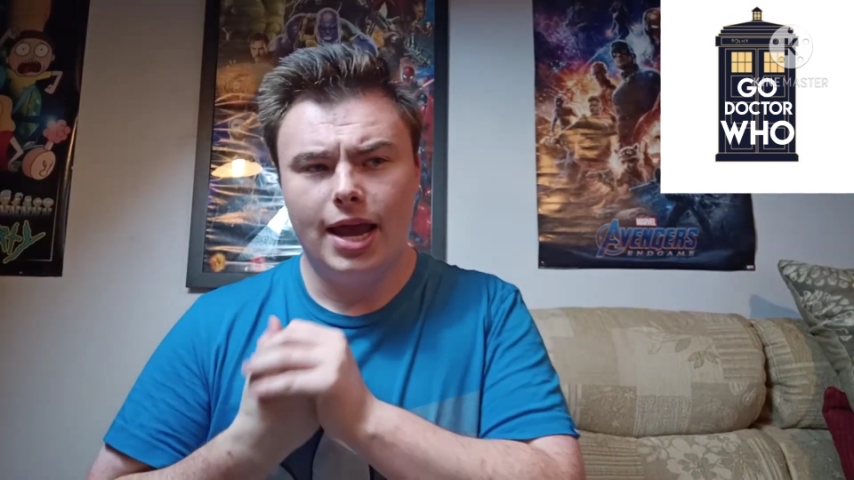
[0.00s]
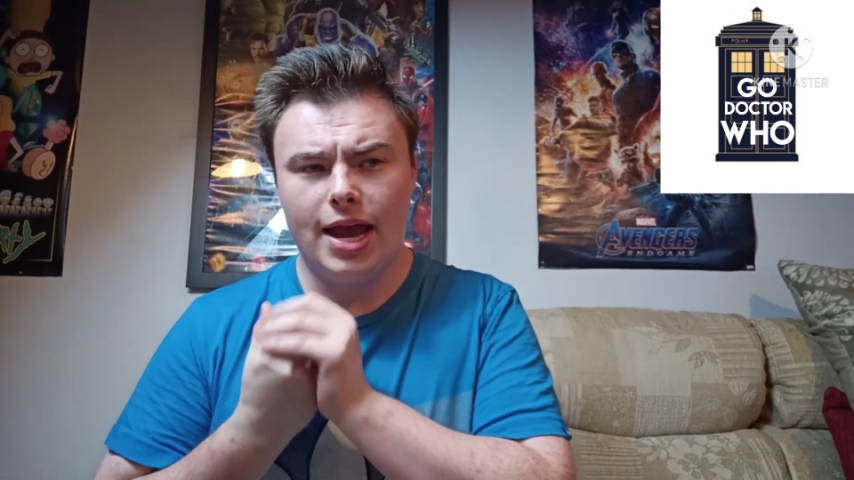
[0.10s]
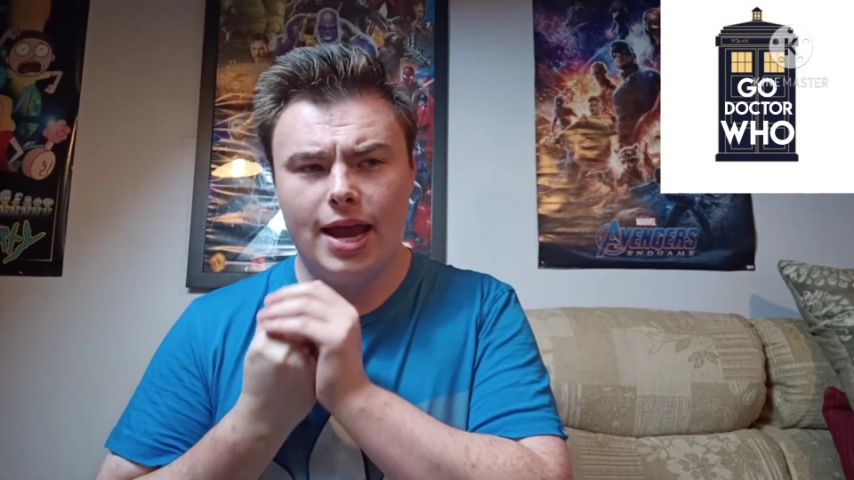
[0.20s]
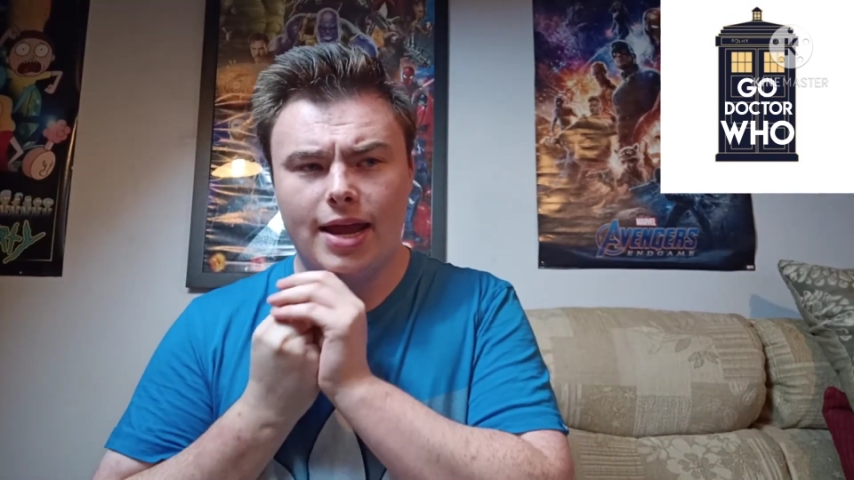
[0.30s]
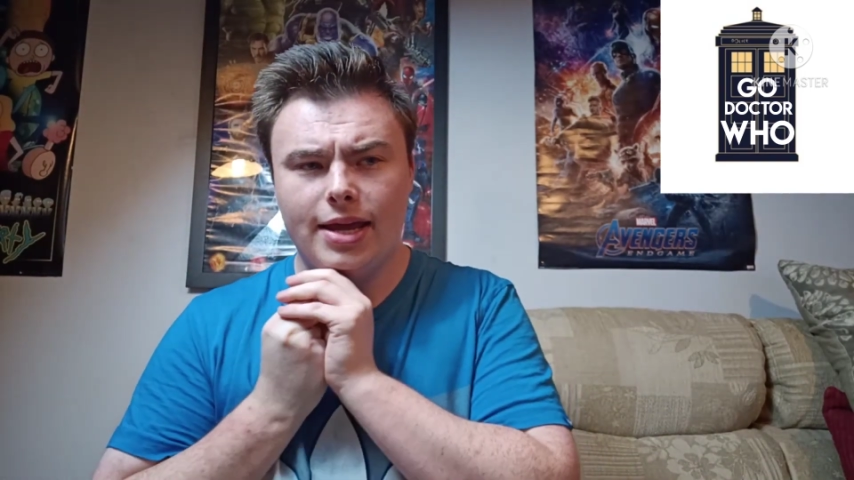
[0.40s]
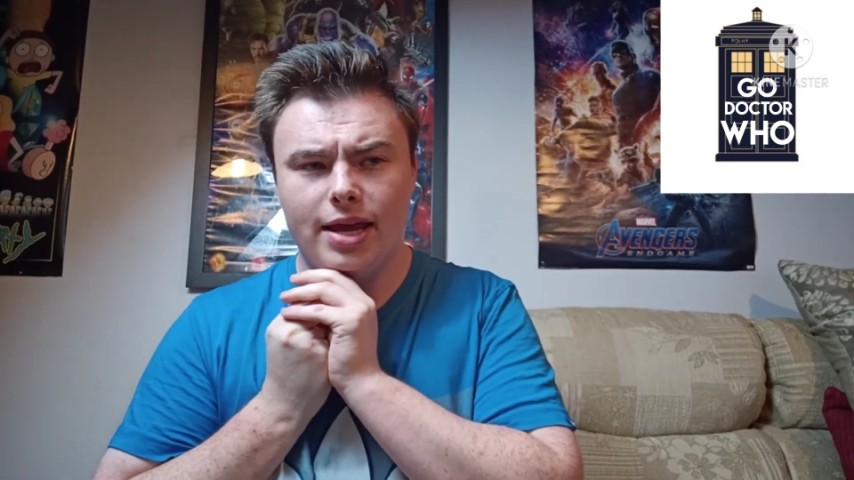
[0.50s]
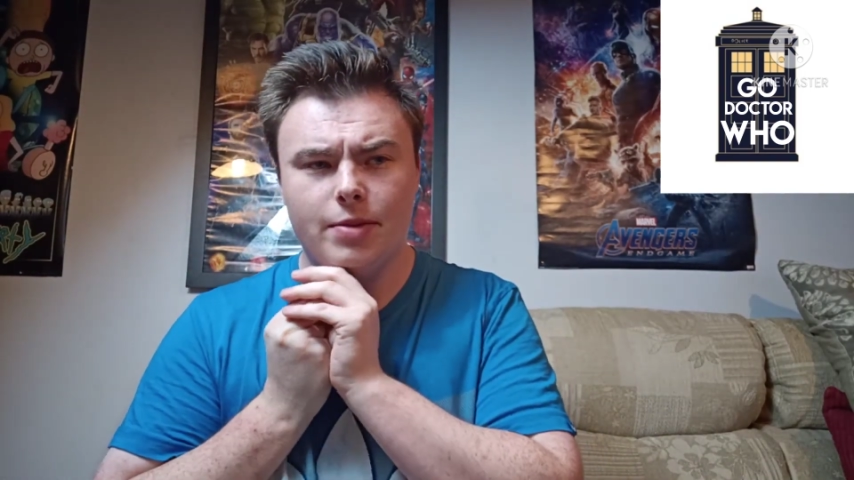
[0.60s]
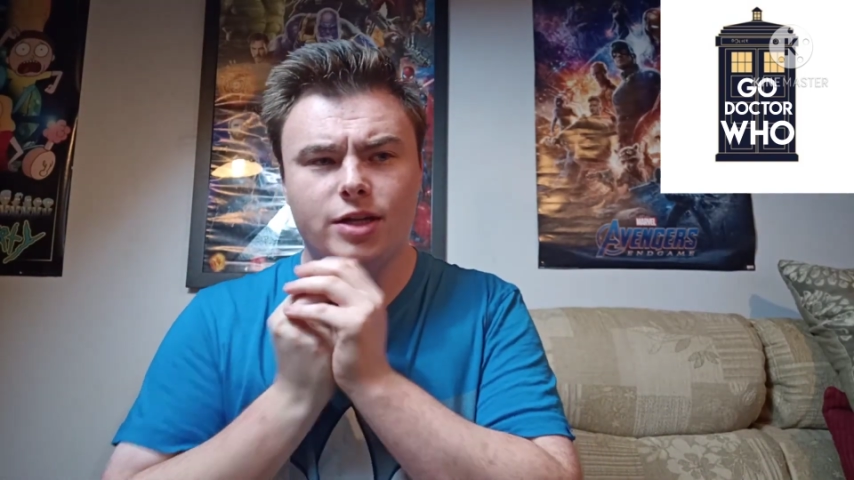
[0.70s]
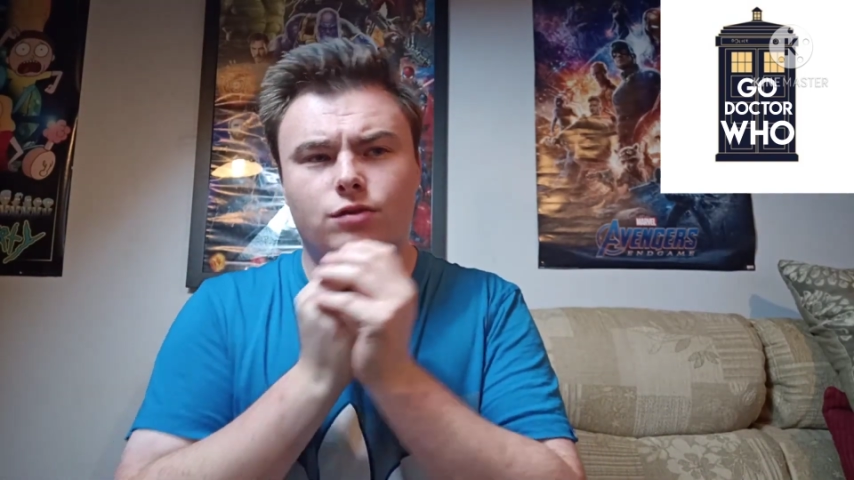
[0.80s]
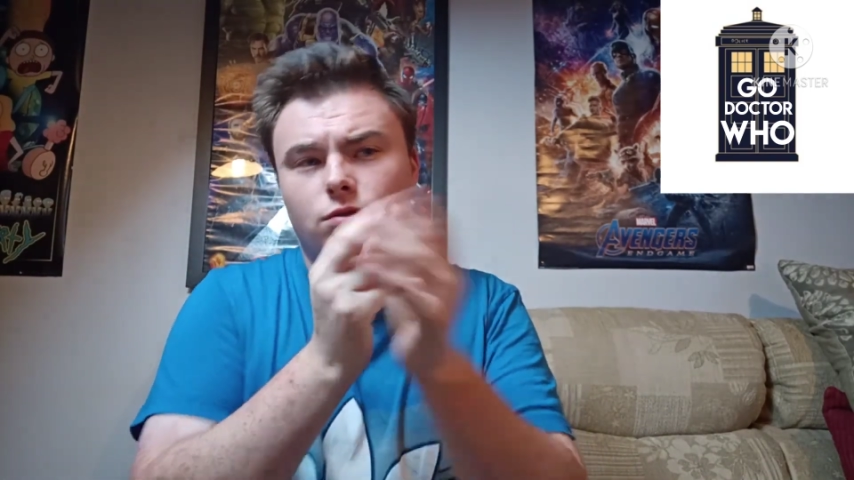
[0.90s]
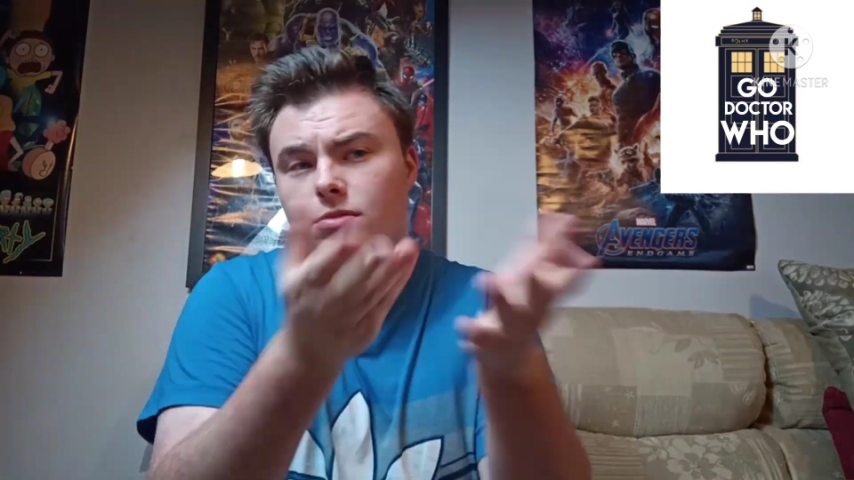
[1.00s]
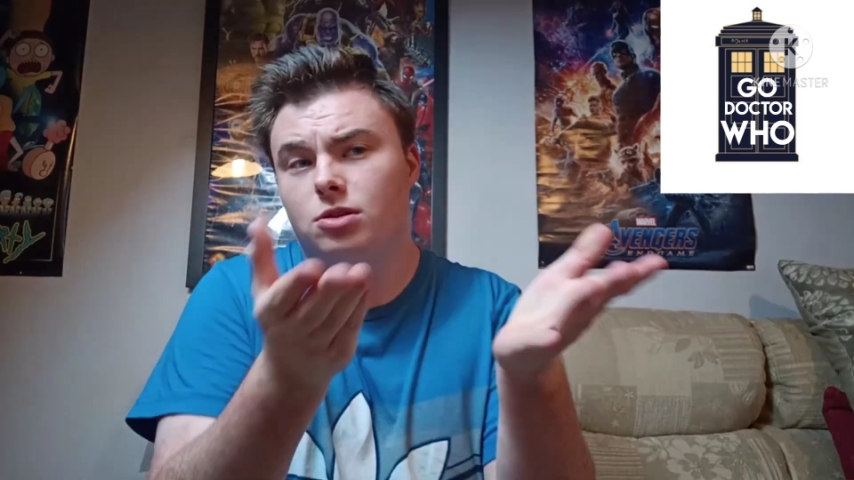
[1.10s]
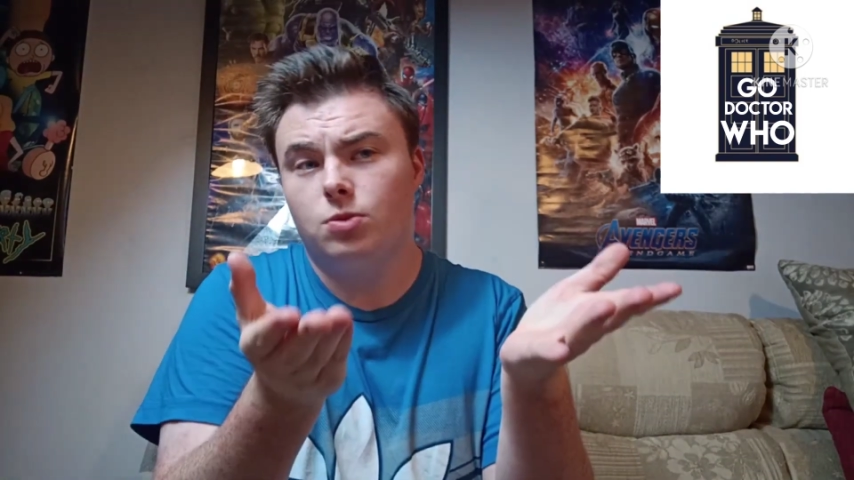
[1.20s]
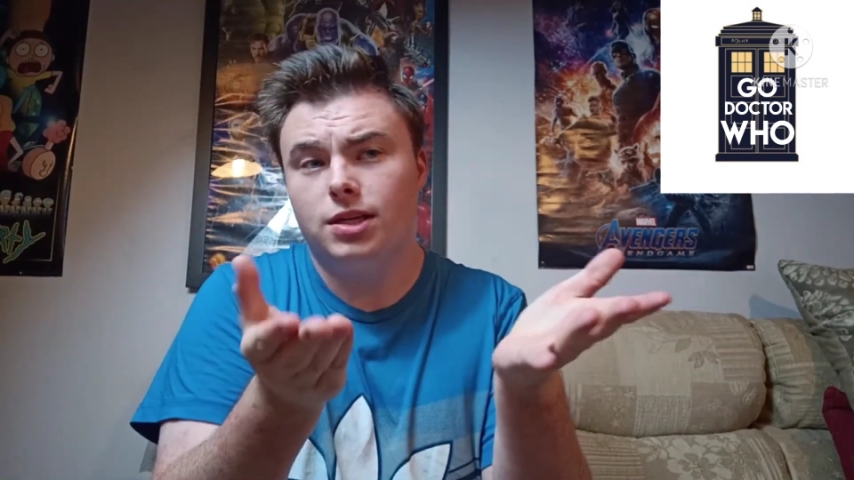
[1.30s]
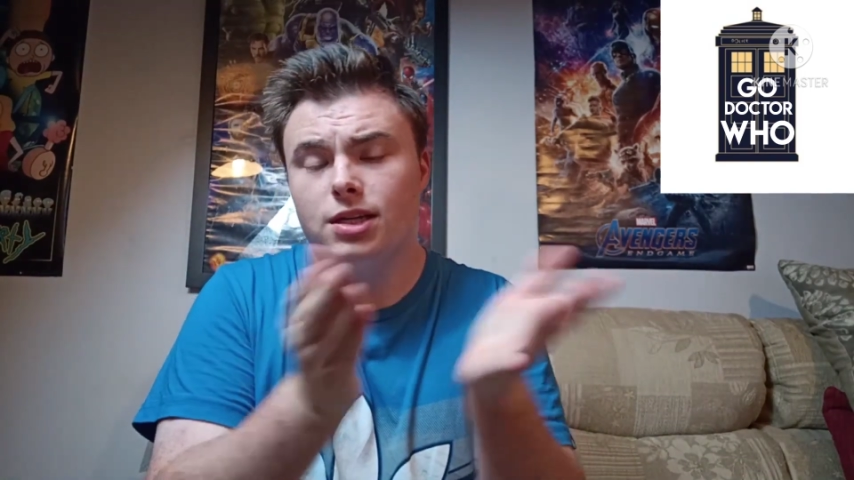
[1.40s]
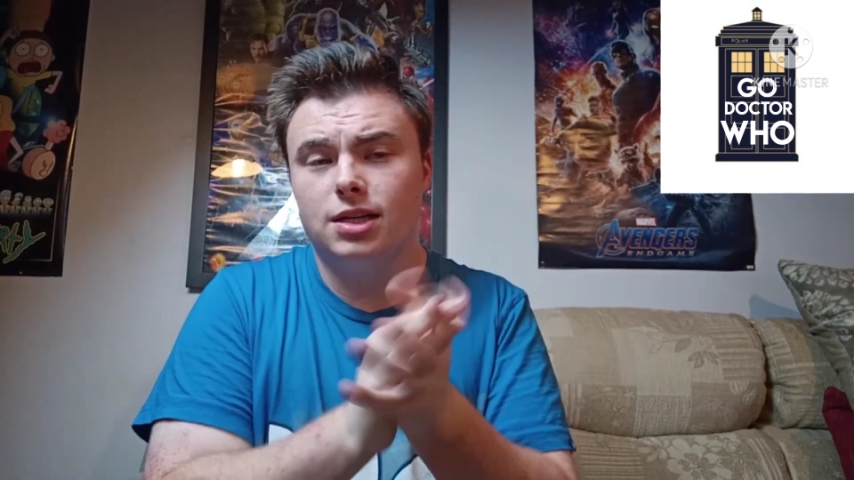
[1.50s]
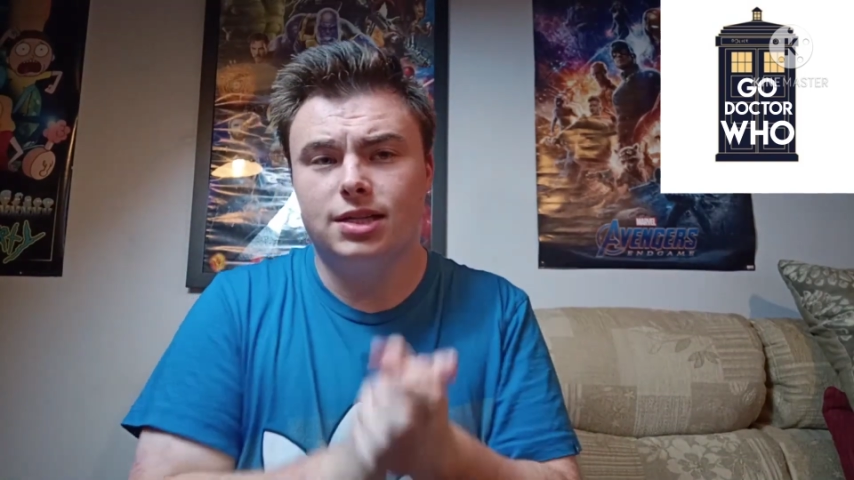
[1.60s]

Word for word: a image from Twitter